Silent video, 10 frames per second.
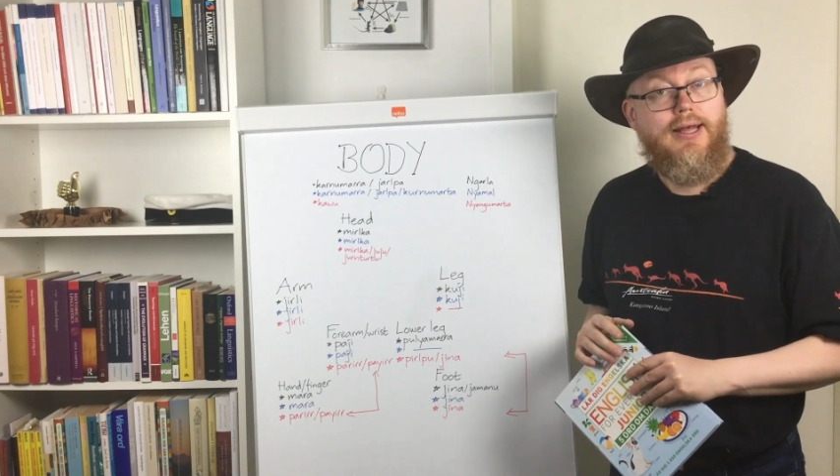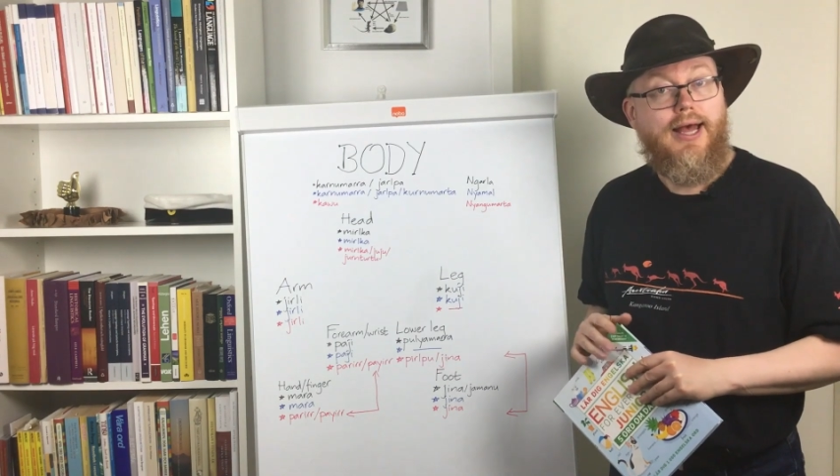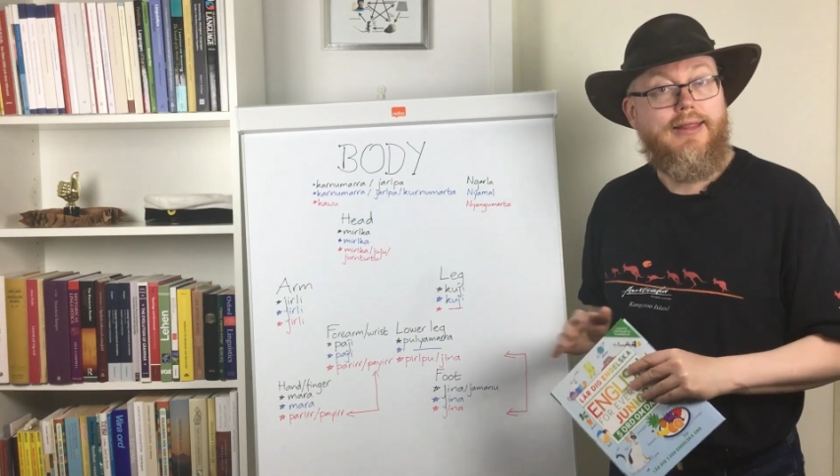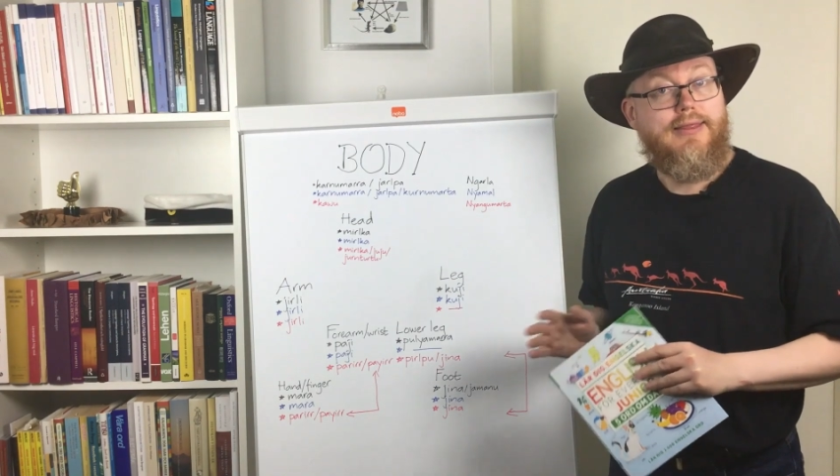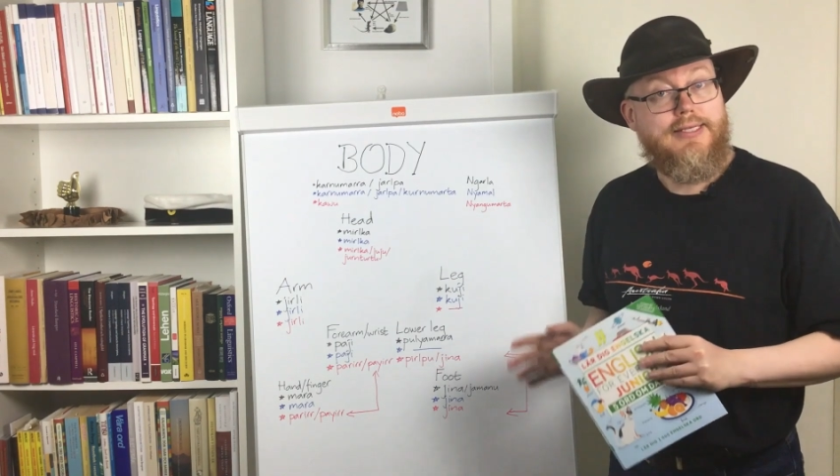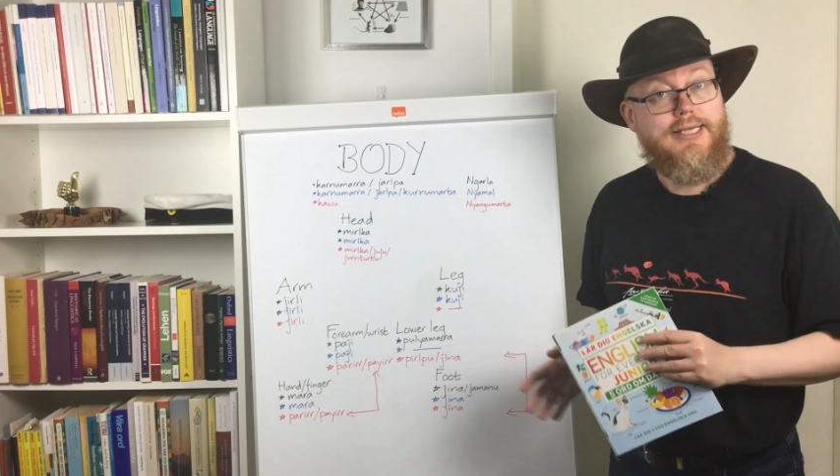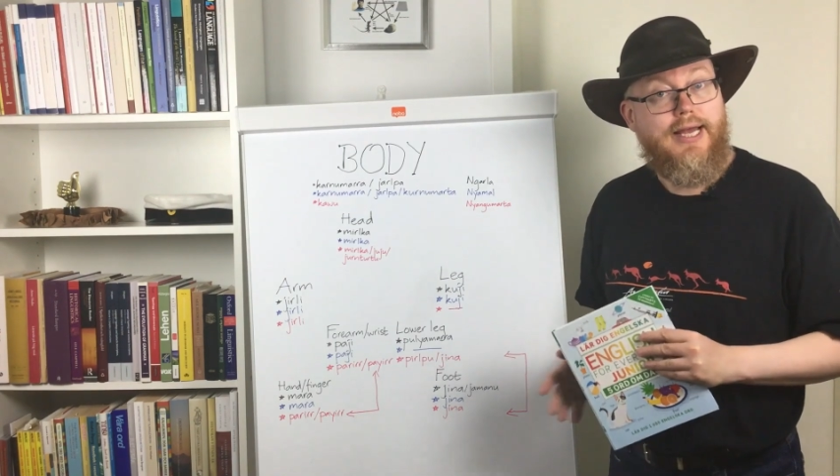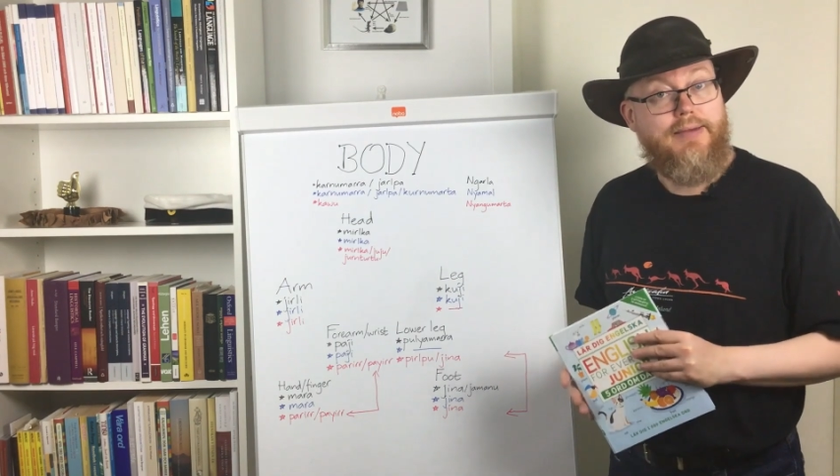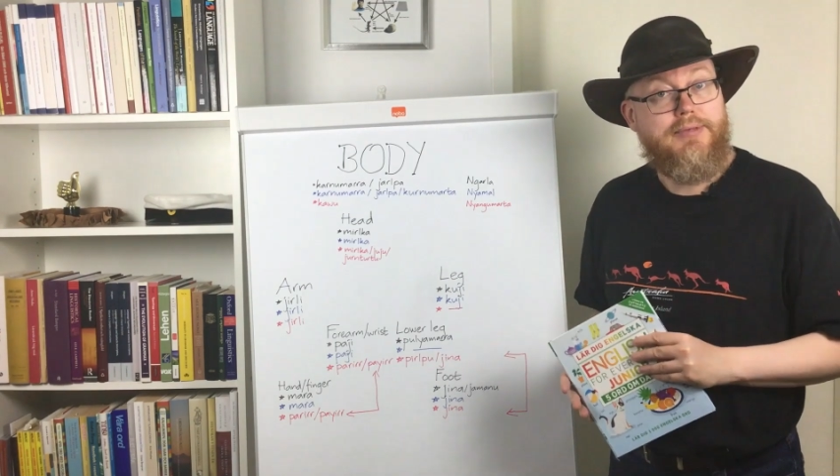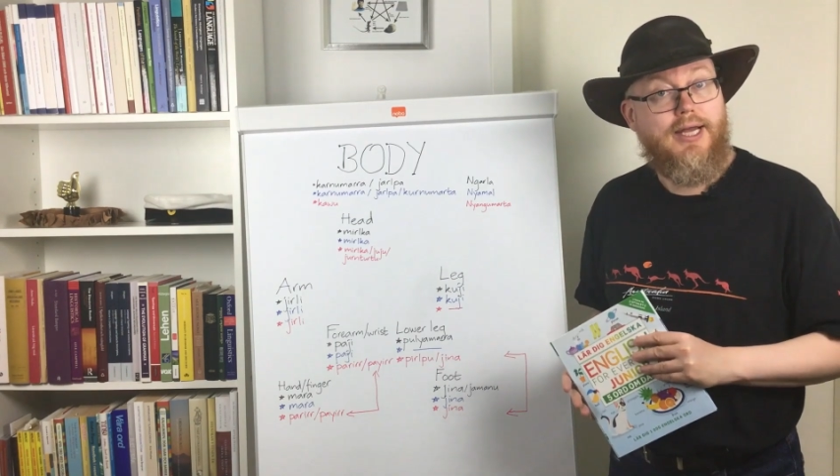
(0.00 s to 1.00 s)
at the
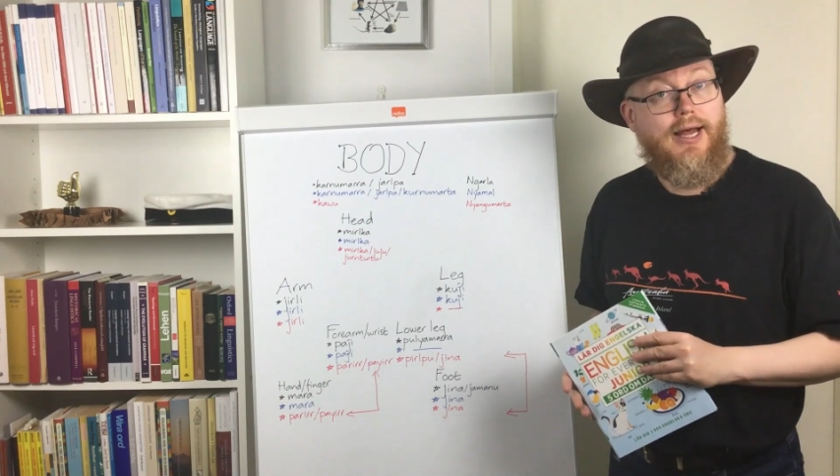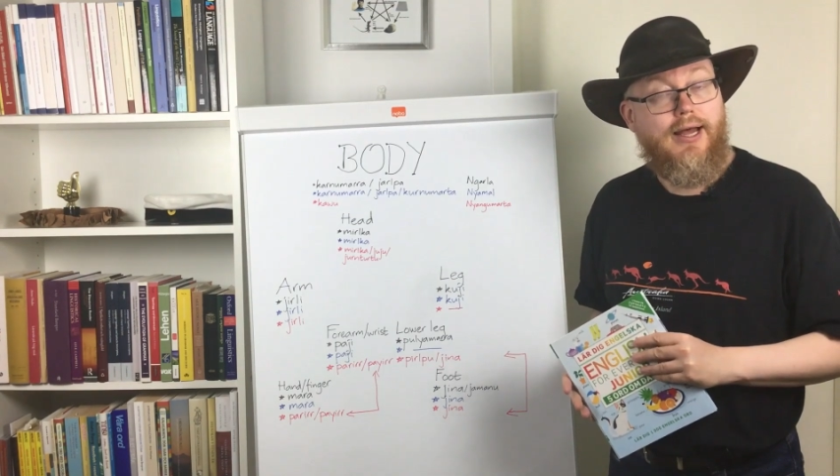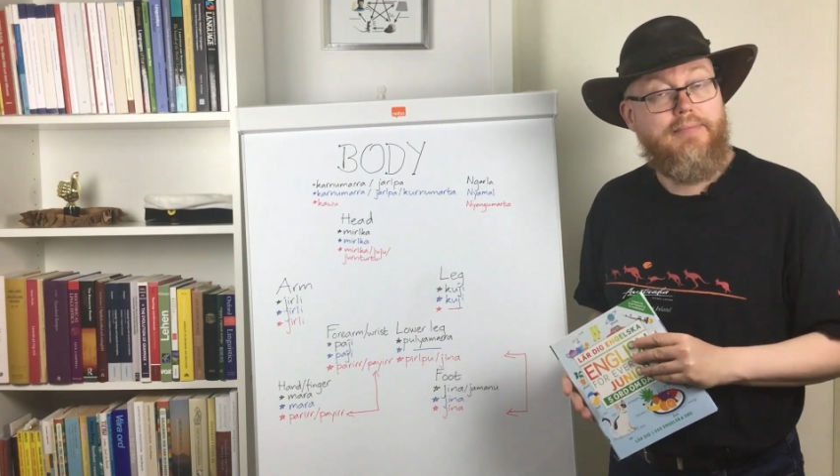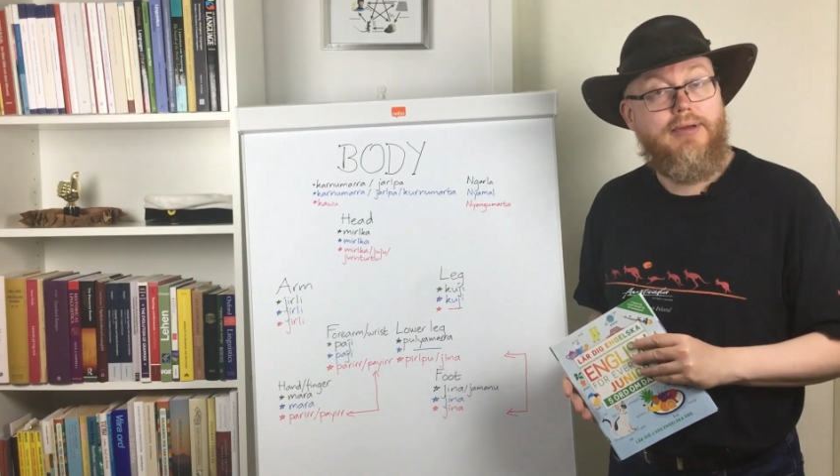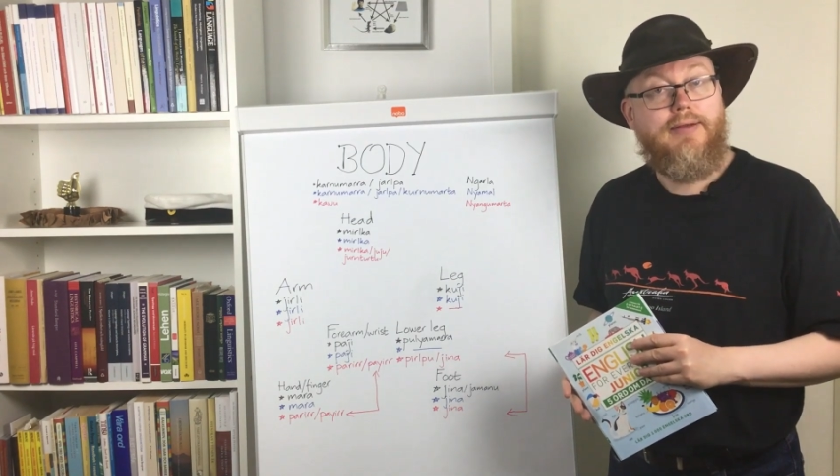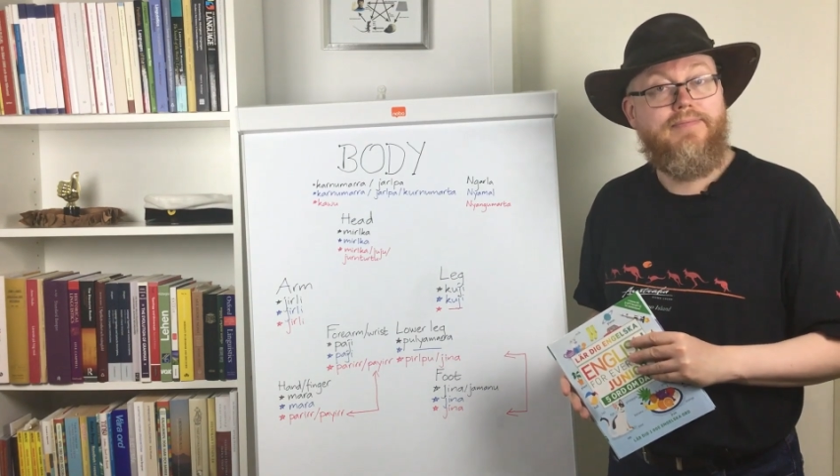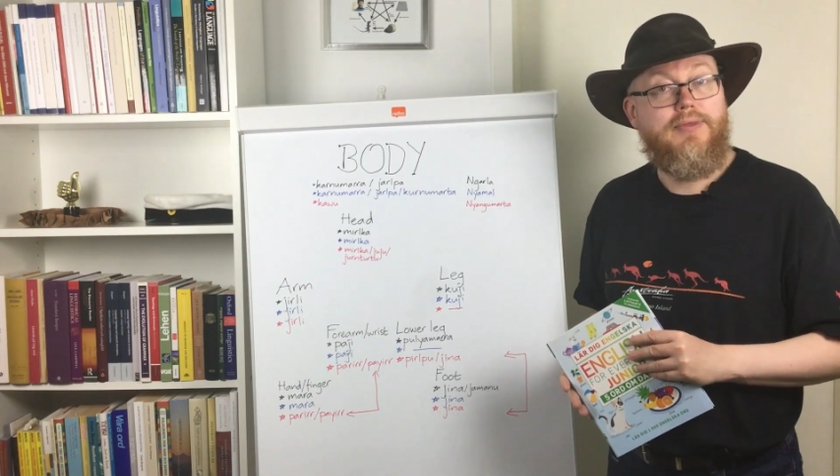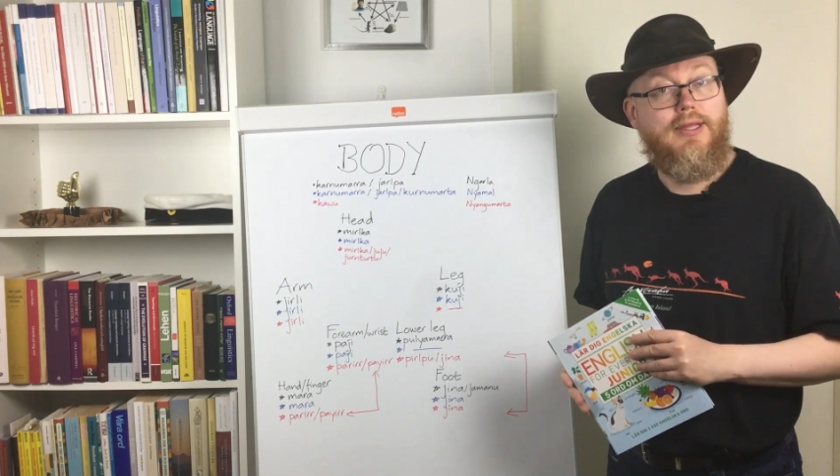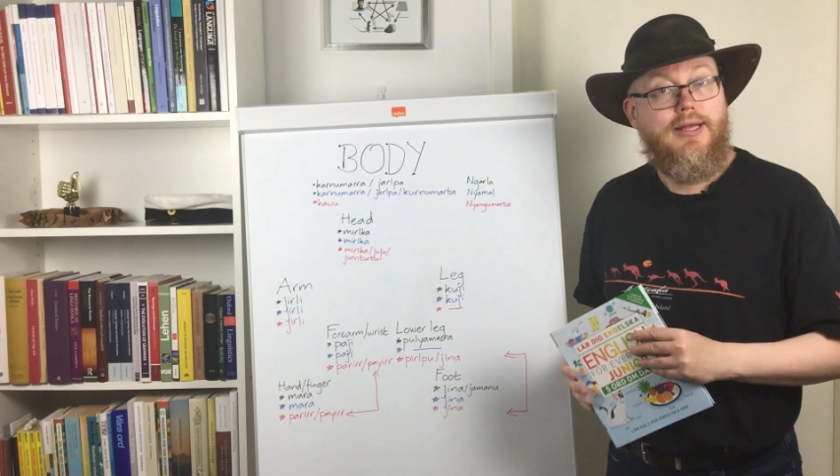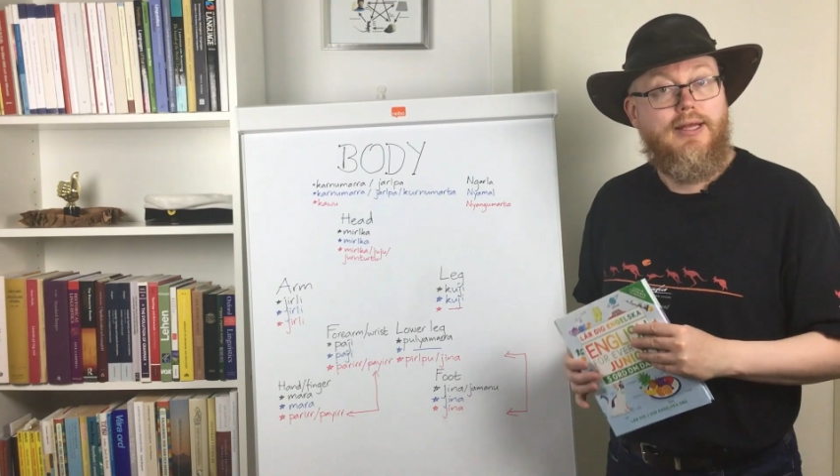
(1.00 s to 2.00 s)
same time.
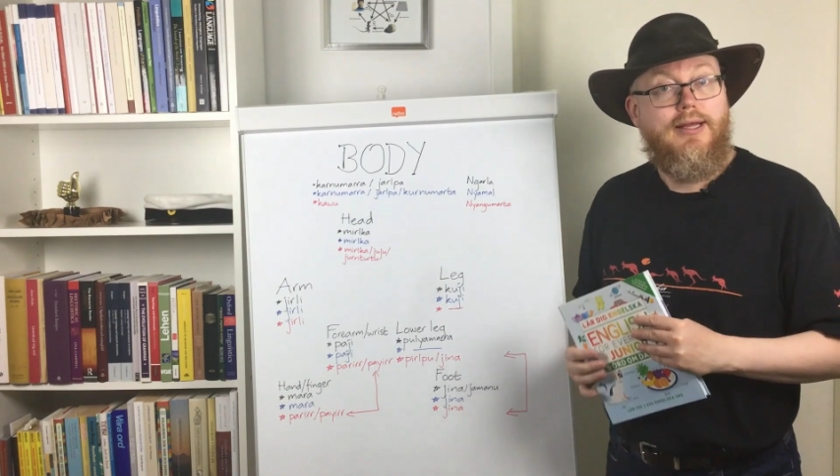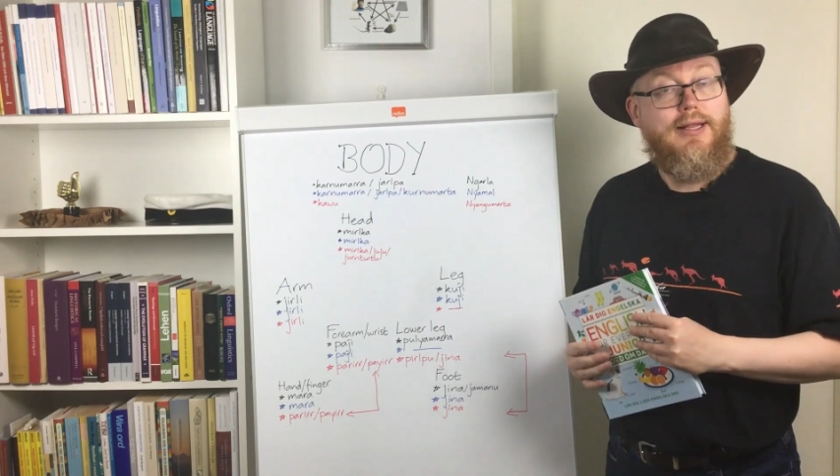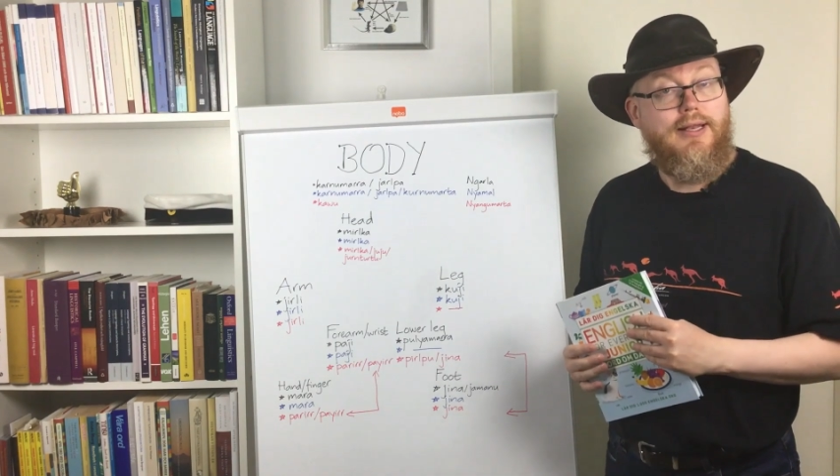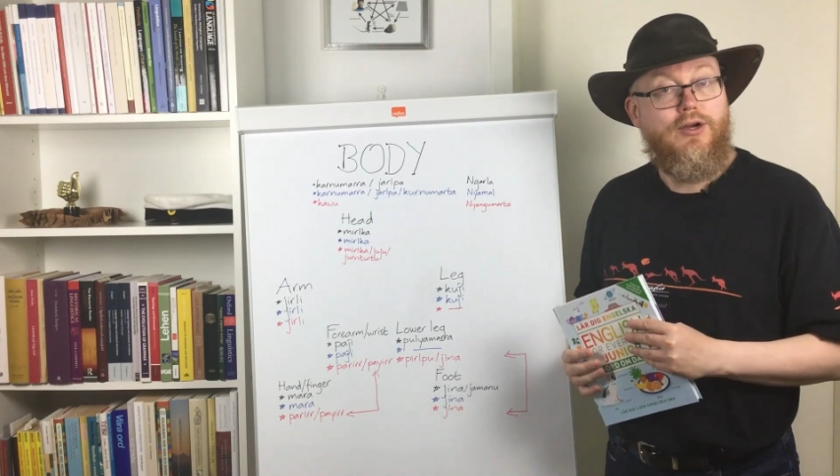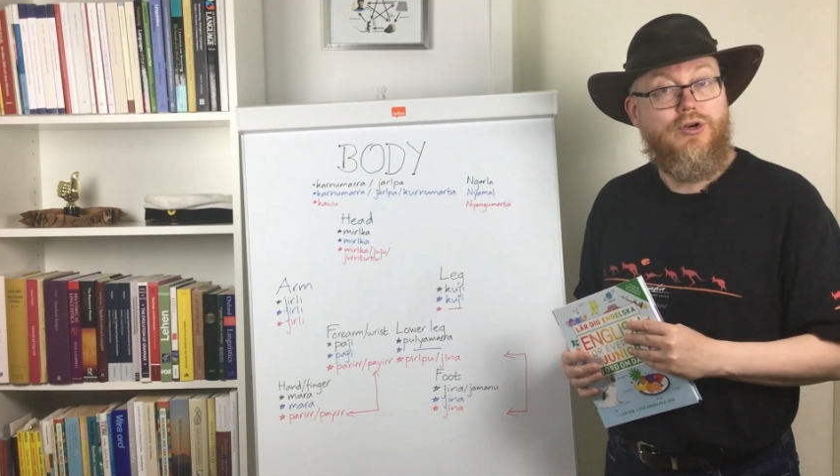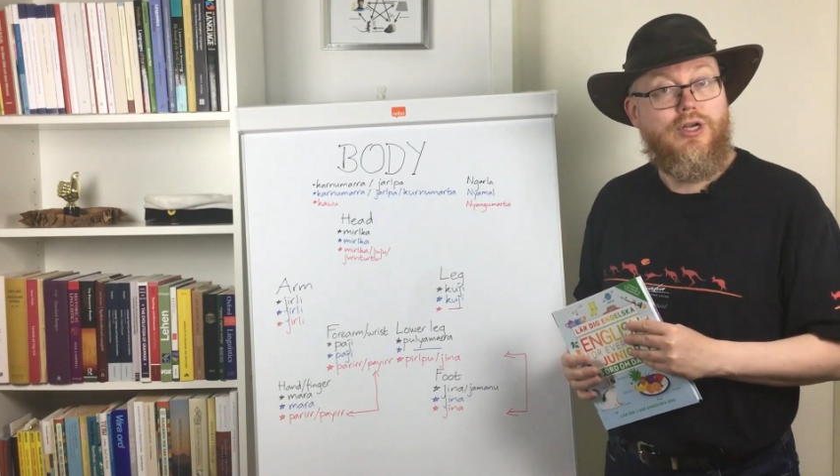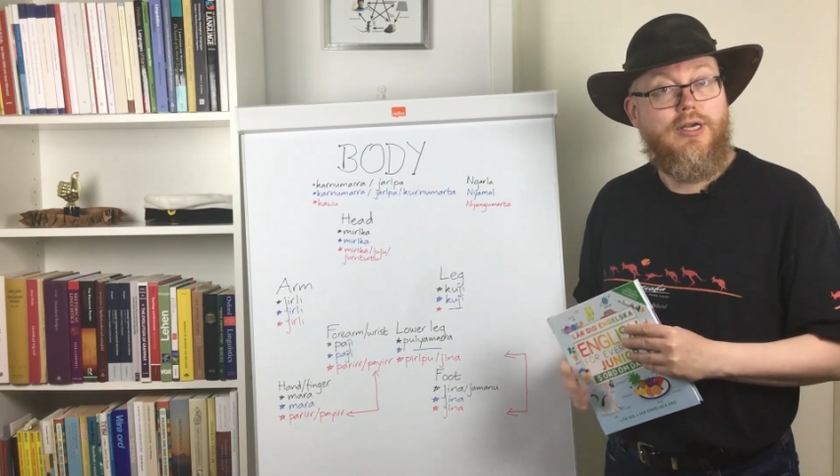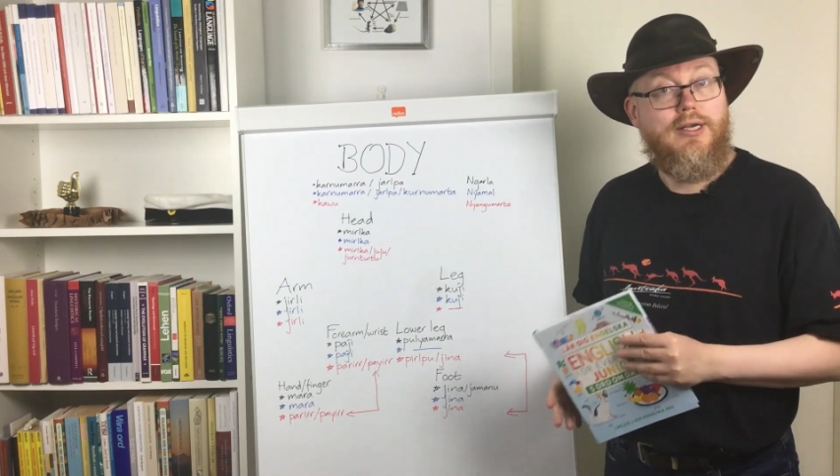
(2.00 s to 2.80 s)
Look